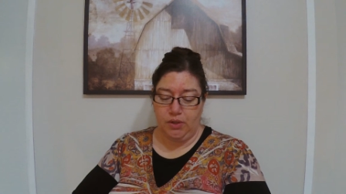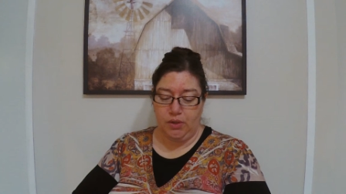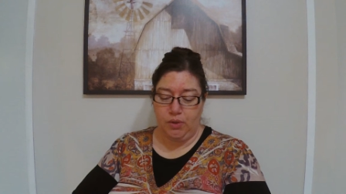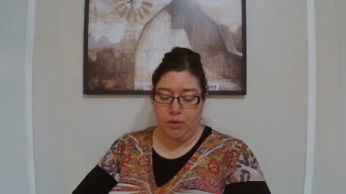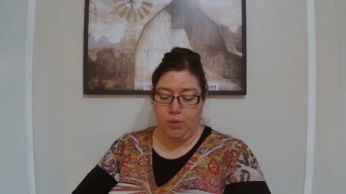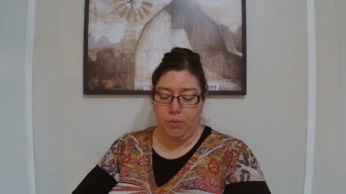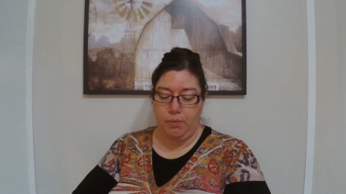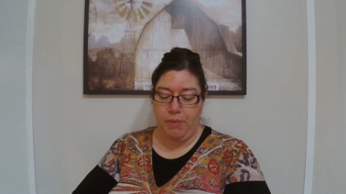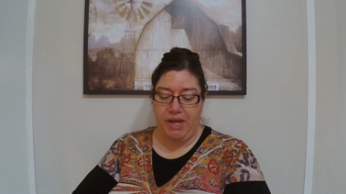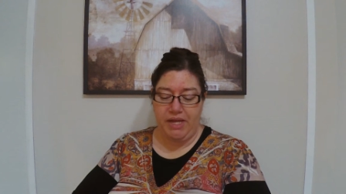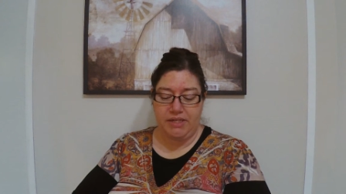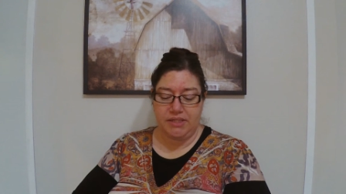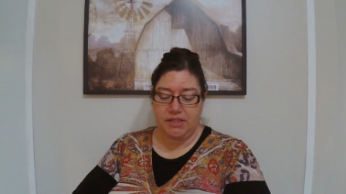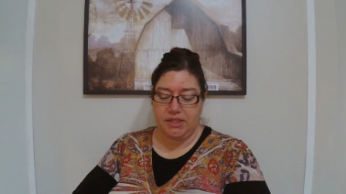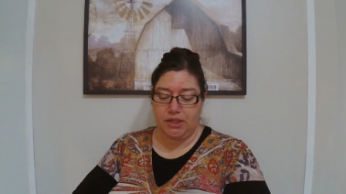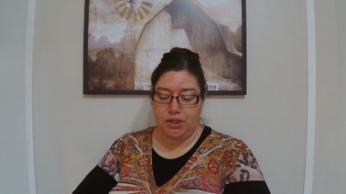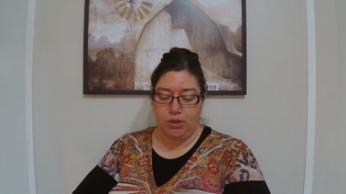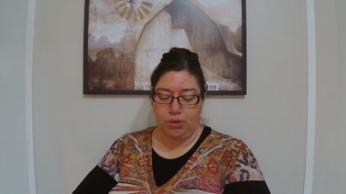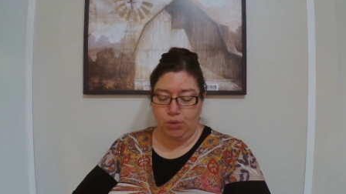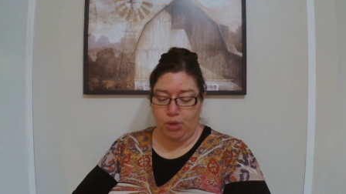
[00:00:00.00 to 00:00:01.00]
who makes
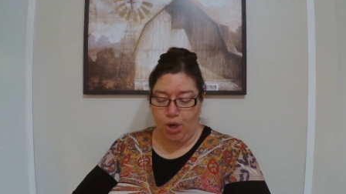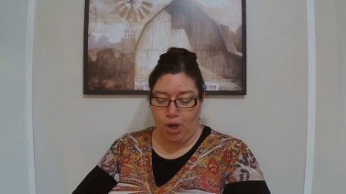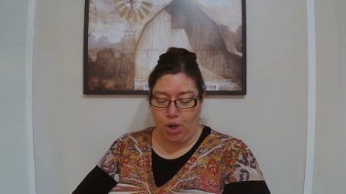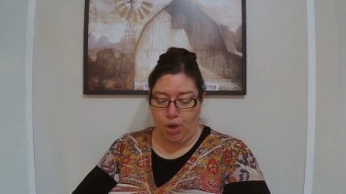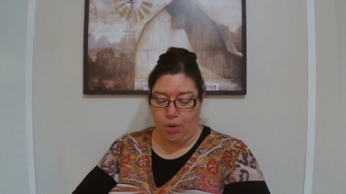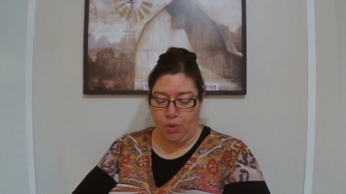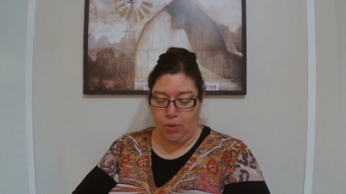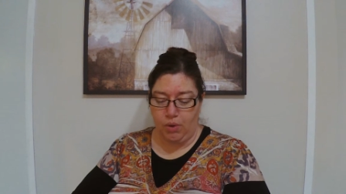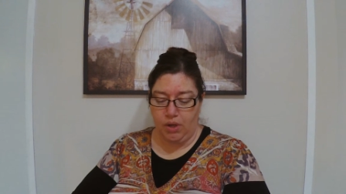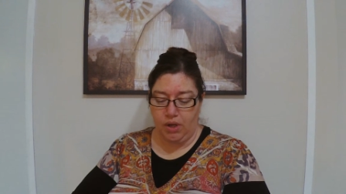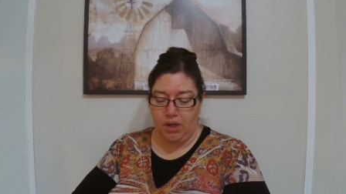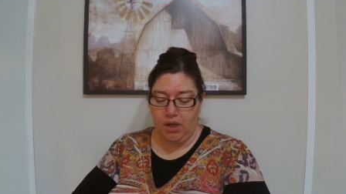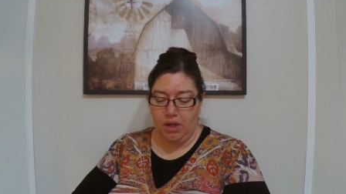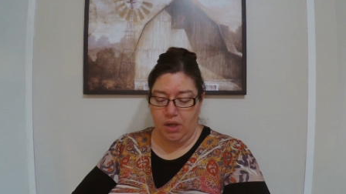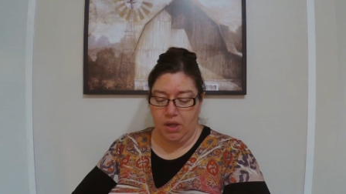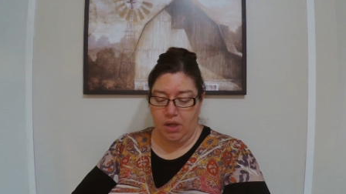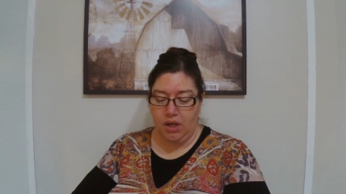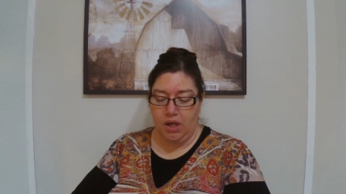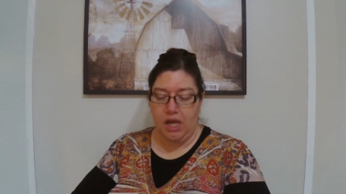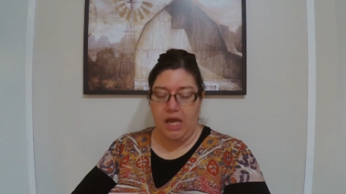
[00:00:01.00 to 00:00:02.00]
it grow
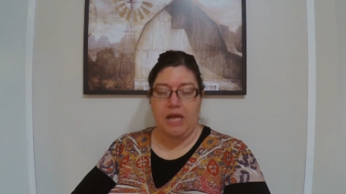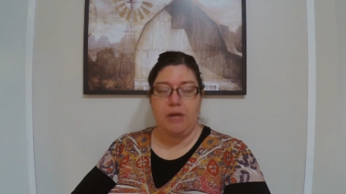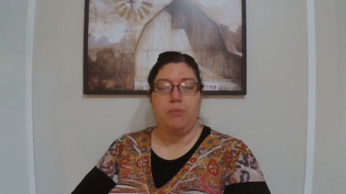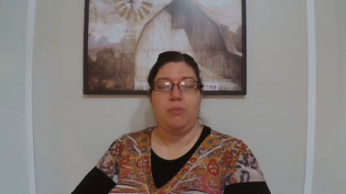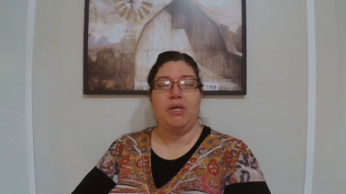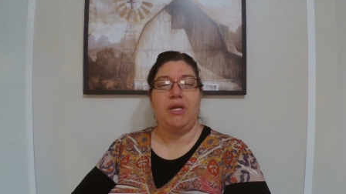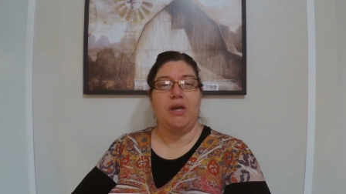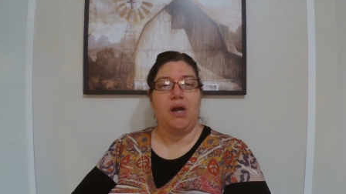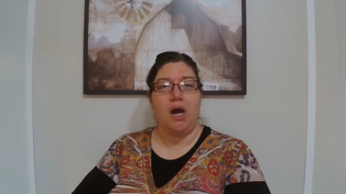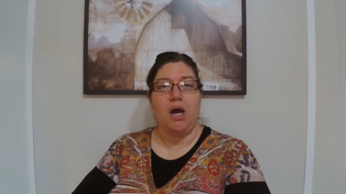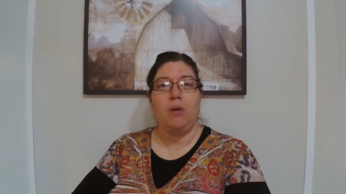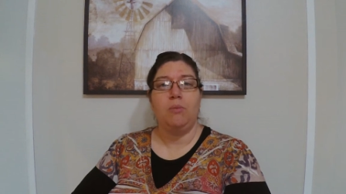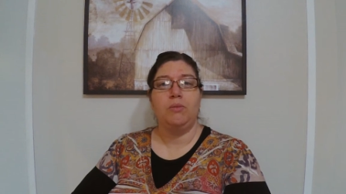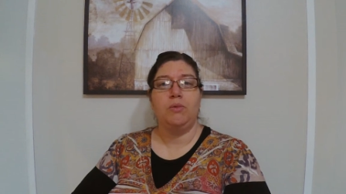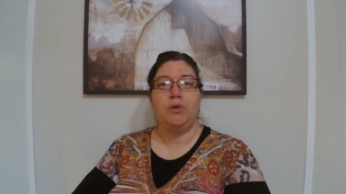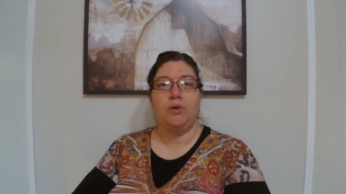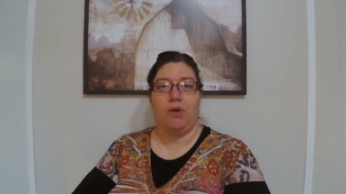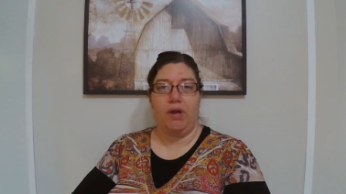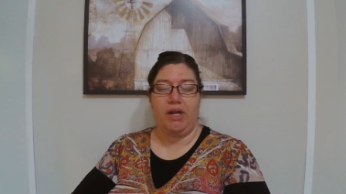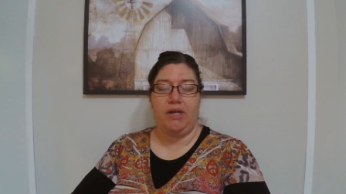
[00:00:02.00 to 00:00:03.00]
and
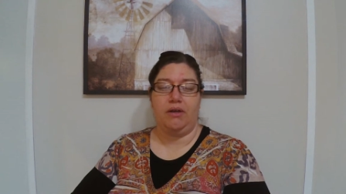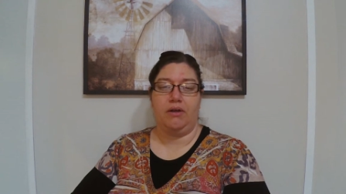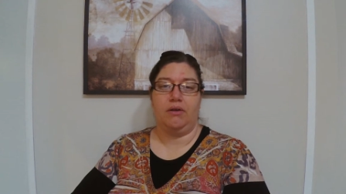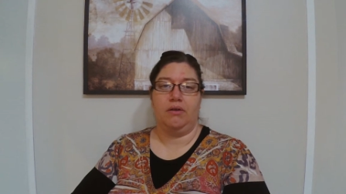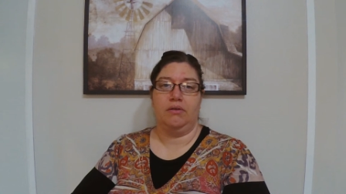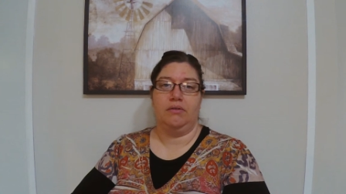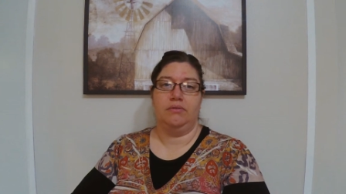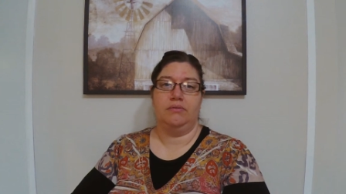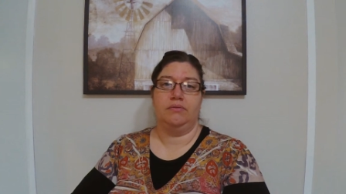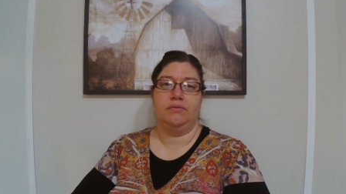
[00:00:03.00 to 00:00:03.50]
become greater."